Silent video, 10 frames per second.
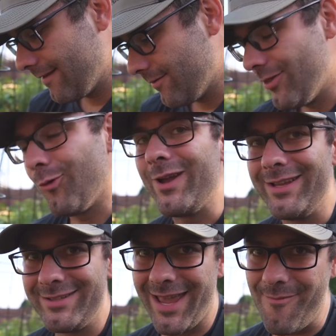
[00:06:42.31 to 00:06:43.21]
the
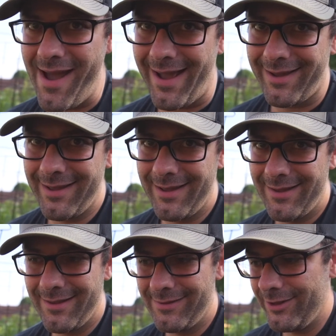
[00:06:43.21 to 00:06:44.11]
weeds came back.
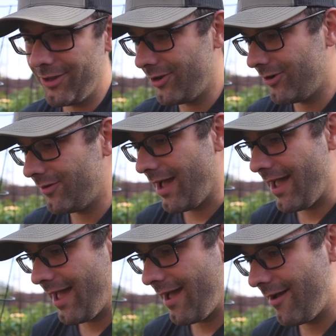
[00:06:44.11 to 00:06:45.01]
Y'all know I
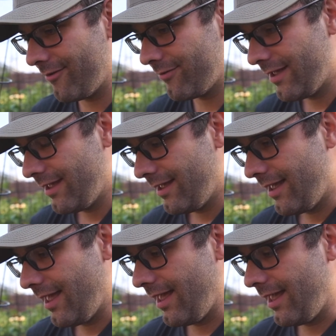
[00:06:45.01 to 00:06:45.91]
have
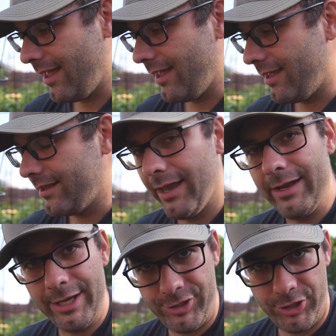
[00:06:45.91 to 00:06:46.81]
an
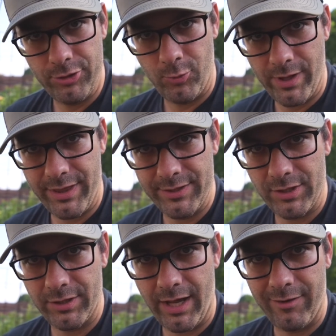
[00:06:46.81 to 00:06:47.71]
issue with a
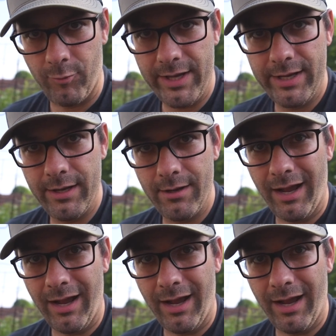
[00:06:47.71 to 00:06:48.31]
certain kind of weed here.